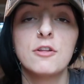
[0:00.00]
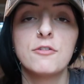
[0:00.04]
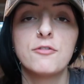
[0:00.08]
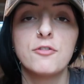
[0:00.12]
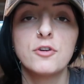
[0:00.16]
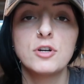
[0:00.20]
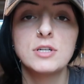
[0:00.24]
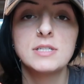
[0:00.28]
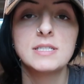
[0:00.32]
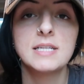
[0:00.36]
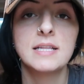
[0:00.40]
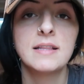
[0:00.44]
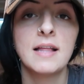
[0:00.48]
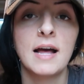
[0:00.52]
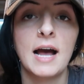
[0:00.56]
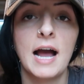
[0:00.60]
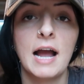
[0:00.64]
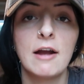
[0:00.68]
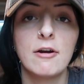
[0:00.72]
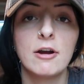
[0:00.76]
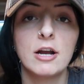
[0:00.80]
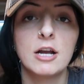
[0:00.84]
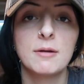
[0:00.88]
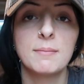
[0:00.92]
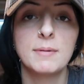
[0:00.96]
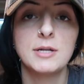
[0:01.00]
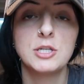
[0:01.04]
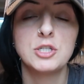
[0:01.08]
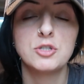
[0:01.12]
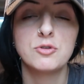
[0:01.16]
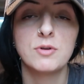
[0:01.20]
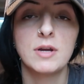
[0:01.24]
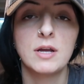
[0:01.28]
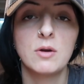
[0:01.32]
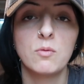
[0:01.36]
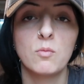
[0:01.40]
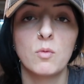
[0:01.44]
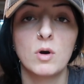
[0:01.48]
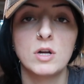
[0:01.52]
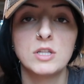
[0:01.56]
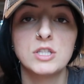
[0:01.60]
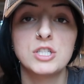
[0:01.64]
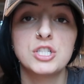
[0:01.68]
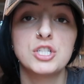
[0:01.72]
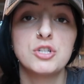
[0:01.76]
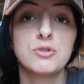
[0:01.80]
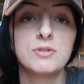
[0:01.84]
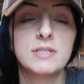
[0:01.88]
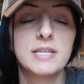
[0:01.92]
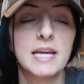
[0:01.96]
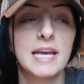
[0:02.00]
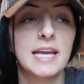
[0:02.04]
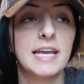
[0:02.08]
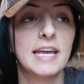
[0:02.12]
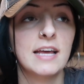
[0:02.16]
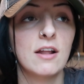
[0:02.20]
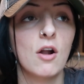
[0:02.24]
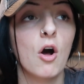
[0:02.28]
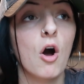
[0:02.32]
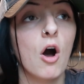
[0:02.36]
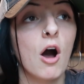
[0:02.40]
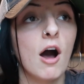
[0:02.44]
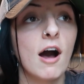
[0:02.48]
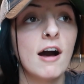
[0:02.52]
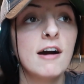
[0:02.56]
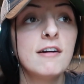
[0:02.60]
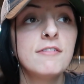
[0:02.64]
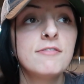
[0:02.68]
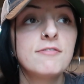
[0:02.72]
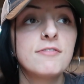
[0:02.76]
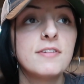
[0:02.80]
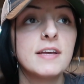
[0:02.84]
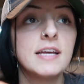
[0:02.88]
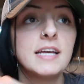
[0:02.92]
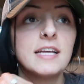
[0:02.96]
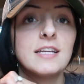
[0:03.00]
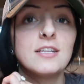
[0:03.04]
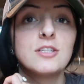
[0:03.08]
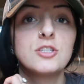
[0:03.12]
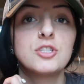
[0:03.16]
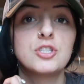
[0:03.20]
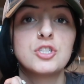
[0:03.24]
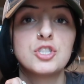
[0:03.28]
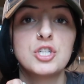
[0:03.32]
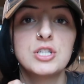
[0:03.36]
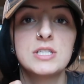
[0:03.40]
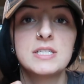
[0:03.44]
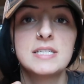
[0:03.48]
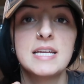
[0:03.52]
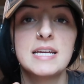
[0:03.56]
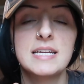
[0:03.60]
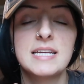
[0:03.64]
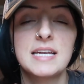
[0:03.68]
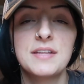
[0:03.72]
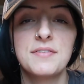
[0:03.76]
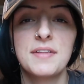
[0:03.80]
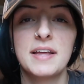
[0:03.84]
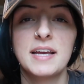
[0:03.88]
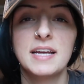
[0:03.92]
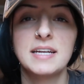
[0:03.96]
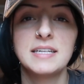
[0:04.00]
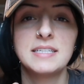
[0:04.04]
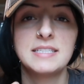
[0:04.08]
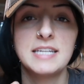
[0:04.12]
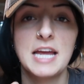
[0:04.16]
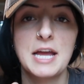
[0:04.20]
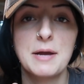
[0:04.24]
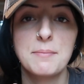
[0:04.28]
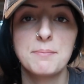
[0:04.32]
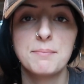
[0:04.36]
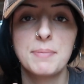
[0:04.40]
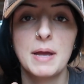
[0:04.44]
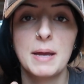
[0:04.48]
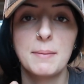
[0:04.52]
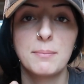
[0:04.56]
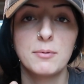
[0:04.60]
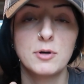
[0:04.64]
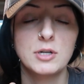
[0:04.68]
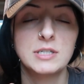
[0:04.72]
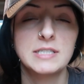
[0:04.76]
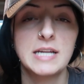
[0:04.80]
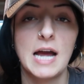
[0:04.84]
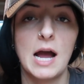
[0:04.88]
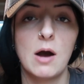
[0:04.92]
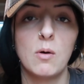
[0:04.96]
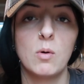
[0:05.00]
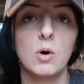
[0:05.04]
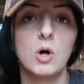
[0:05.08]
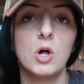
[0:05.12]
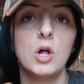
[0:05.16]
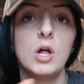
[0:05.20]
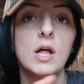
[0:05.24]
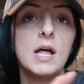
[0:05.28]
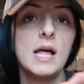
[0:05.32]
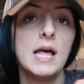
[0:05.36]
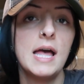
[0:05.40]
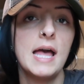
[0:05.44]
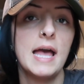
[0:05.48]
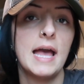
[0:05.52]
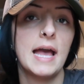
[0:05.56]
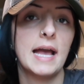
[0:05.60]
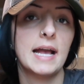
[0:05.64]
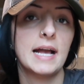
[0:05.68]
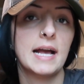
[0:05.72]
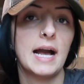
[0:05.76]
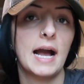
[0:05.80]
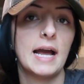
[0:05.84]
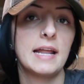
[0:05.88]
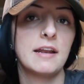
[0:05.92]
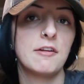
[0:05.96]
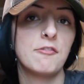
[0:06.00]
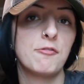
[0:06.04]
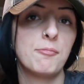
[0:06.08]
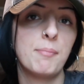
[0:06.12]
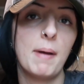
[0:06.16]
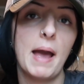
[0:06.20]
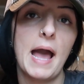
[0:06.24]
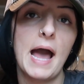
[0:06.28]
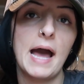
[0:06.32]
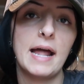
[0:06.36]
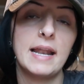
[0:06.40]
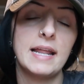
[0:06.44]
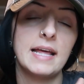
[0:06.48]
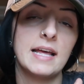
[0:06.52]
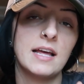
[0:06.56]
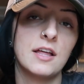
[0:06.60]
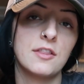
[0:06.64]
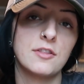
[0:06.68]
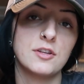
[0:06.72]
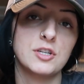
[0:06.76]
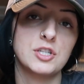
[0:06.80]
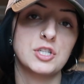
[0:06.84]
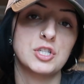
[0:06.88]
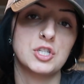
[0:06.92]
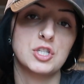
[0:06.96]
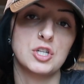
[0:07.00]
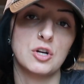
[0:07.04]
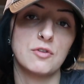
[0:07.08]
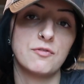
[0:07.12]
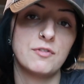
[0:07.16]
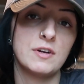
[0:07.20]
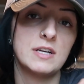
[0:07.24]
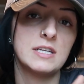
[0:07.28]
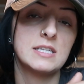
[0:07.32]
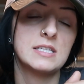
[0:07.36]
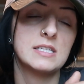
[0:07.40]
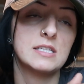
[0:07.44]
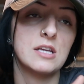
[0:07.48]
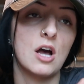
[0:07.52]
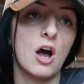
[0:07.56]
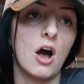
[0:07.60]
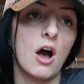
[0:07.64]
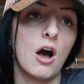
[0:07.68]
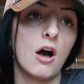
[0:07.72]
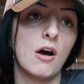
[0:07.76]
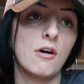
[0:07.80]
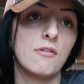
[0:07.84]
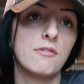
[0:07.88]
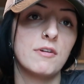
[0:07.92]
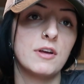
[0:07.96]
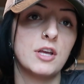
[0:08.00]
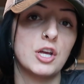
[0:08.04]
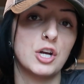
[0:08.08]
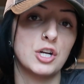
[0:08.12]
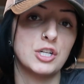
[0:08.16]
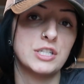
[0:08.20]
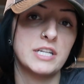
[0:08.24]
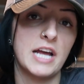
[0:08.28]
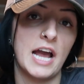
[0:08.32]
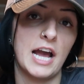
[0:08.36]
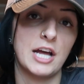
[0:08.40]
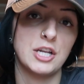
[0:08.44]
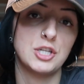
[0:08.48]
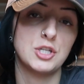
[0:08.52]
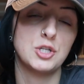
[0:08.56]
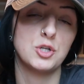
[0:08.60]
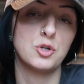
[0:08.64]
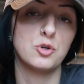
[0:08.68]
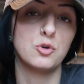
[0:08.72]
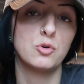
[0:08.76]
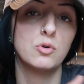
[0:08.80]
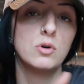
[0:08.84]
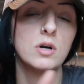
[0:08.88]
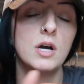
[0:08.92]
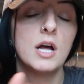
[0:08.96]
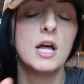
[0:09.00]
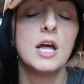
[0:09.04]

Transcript: the first thing that I recommend doing once you take it off is just taking like a damp paper towel and kind of patting the surface of your tattoo.